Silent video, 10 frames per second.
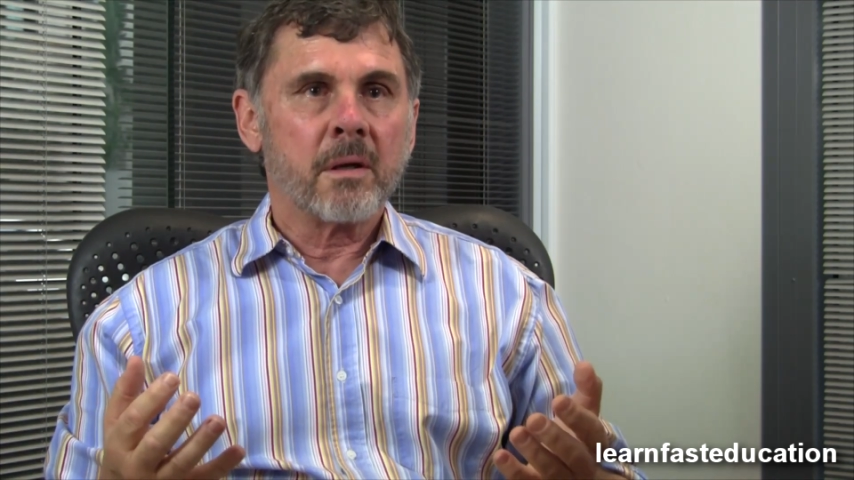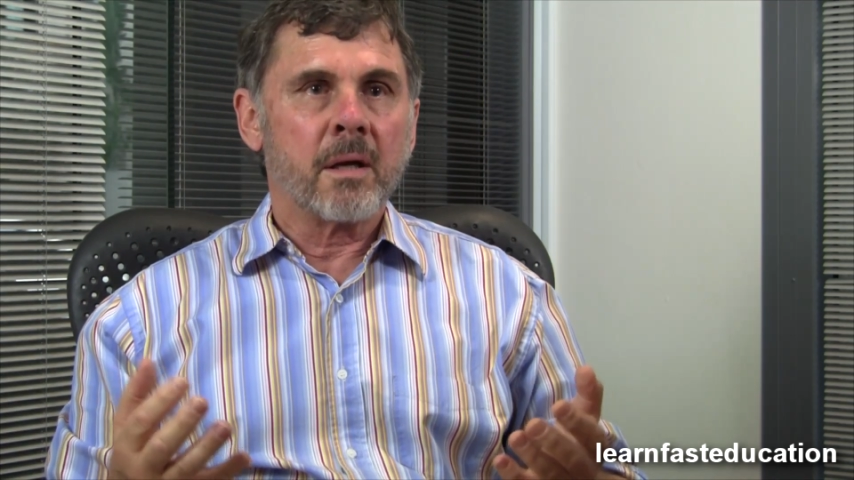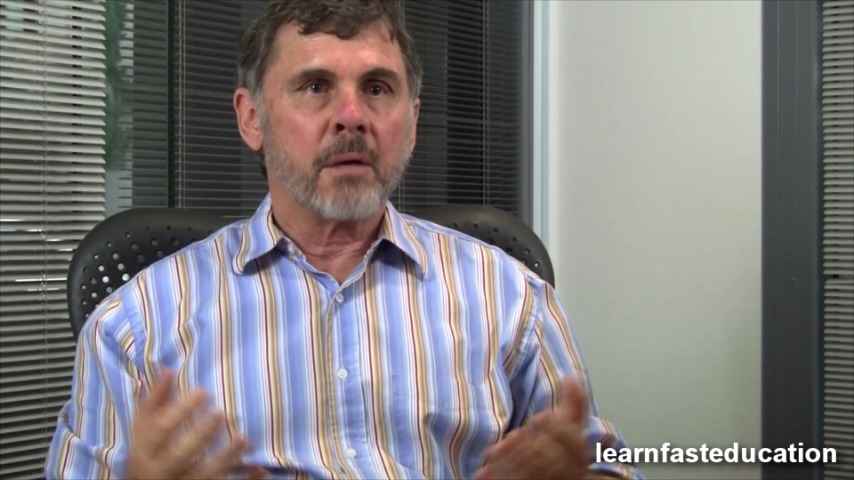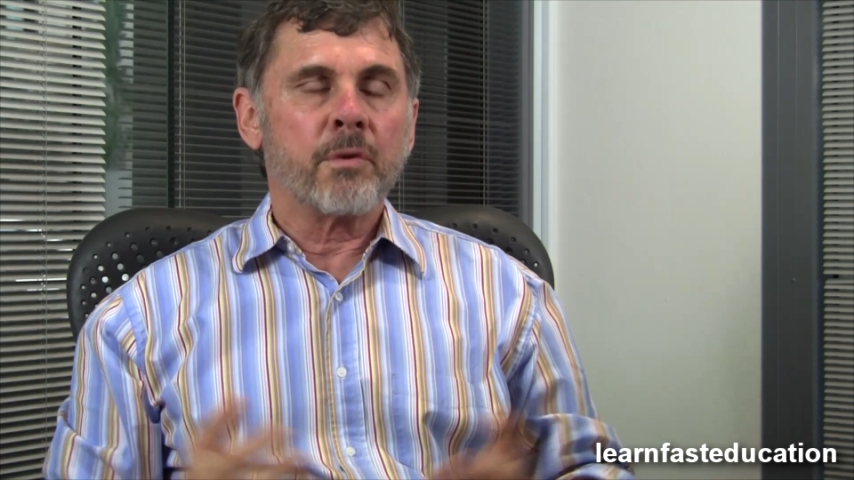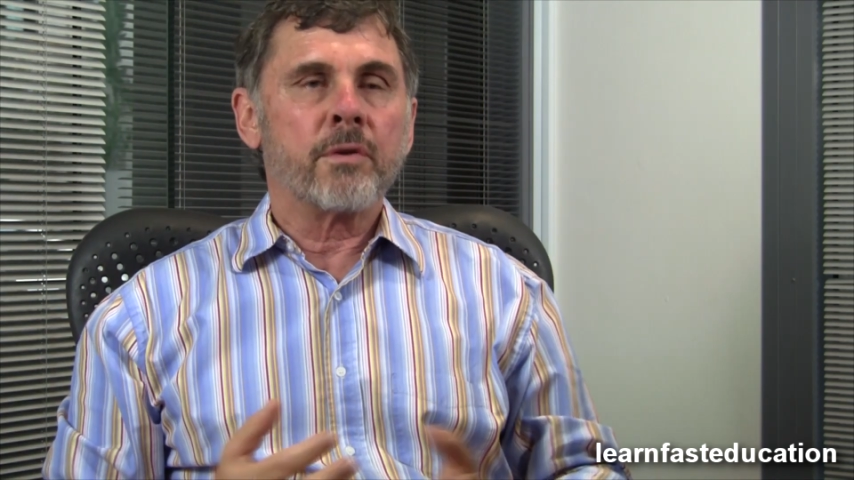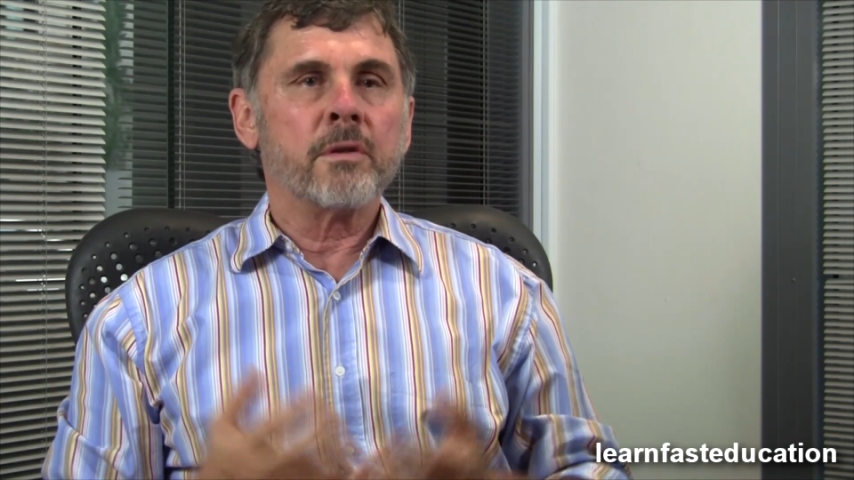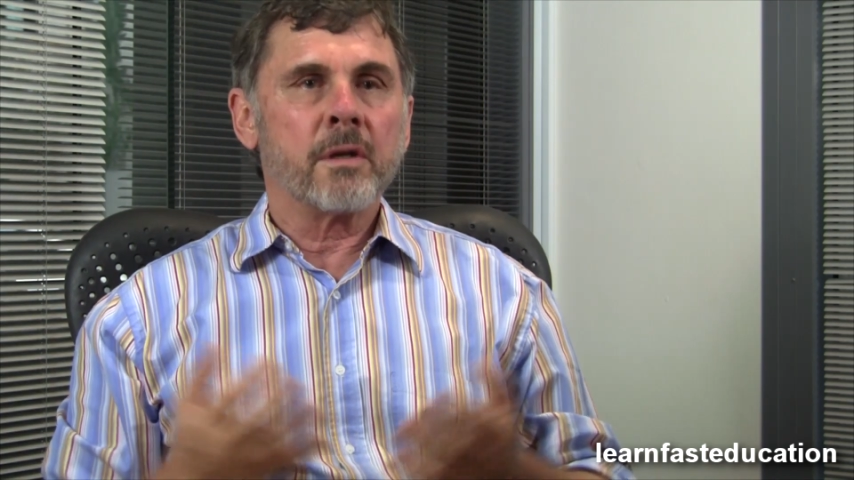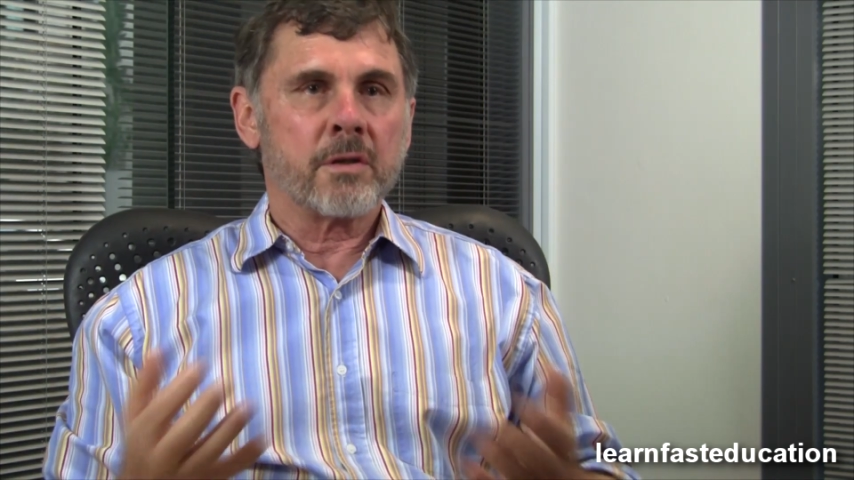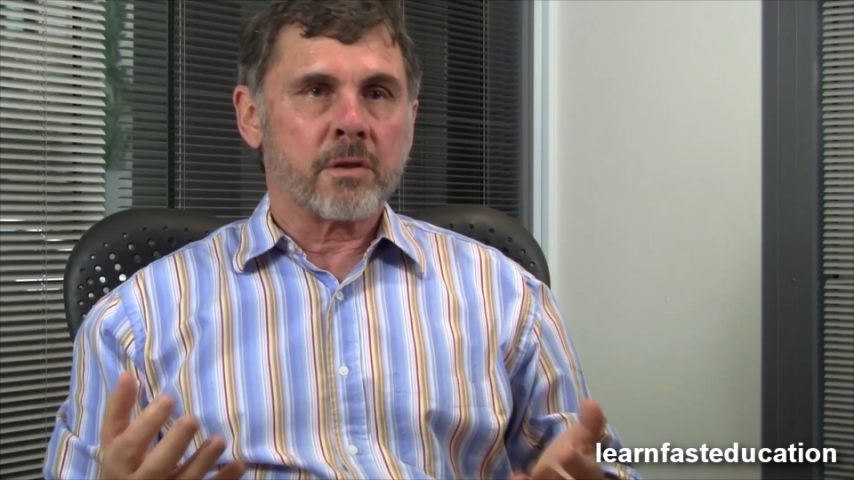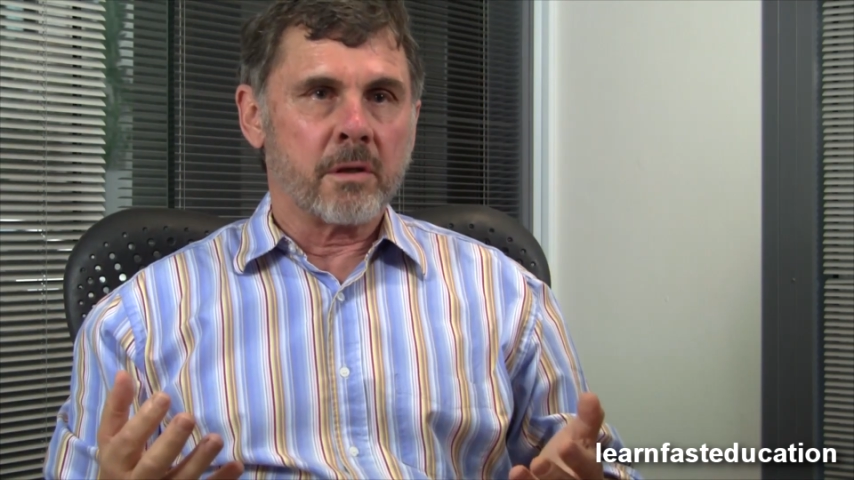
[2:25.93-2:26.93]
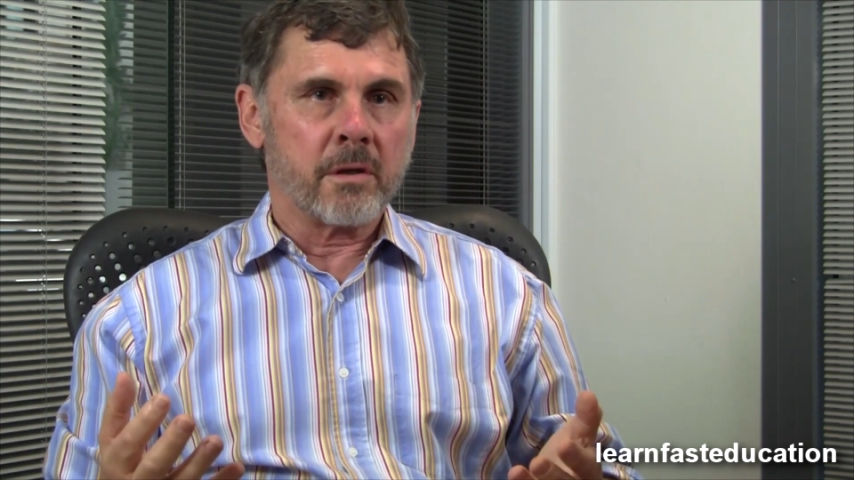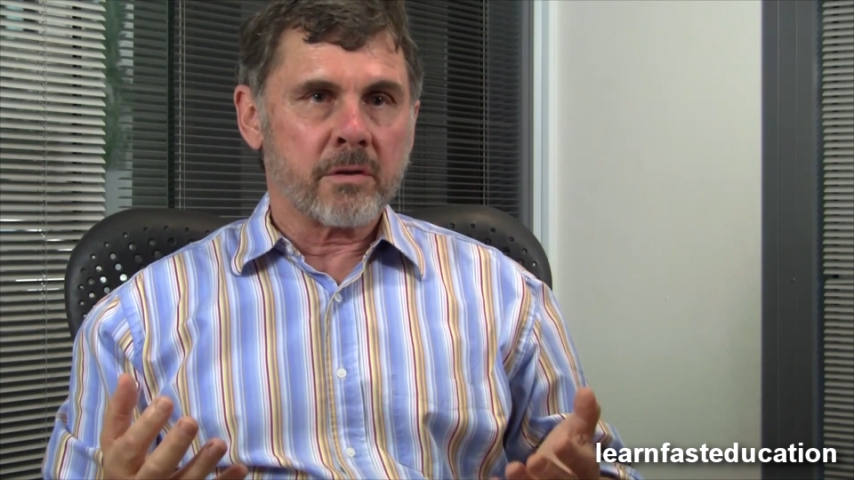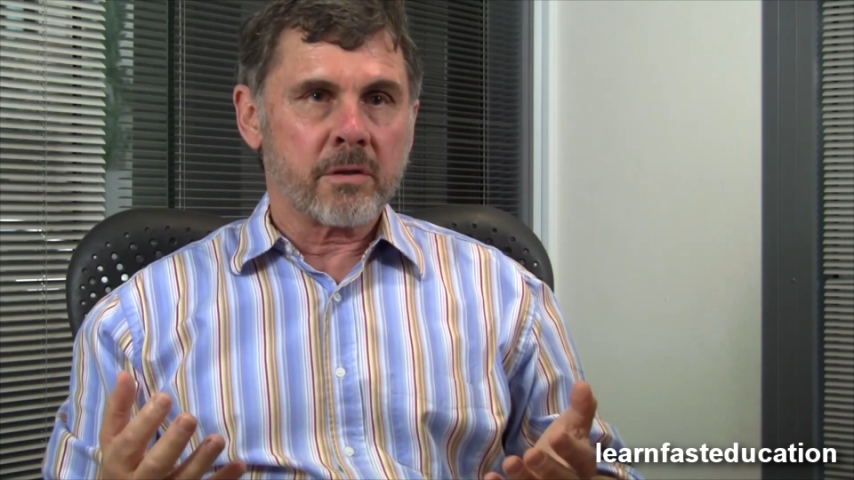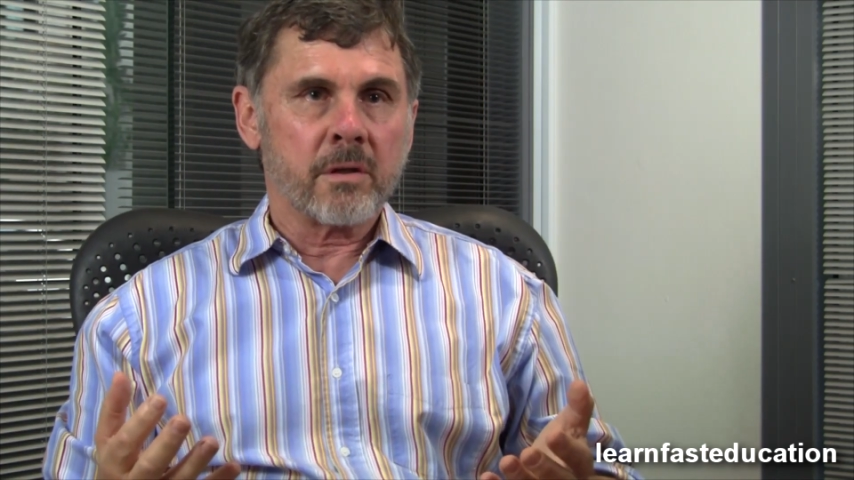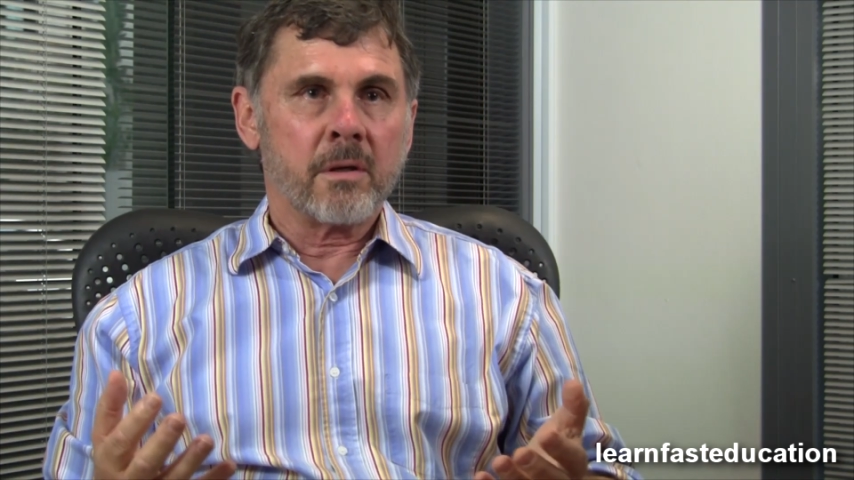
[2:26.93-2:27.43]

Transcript: Now, with neuroscience,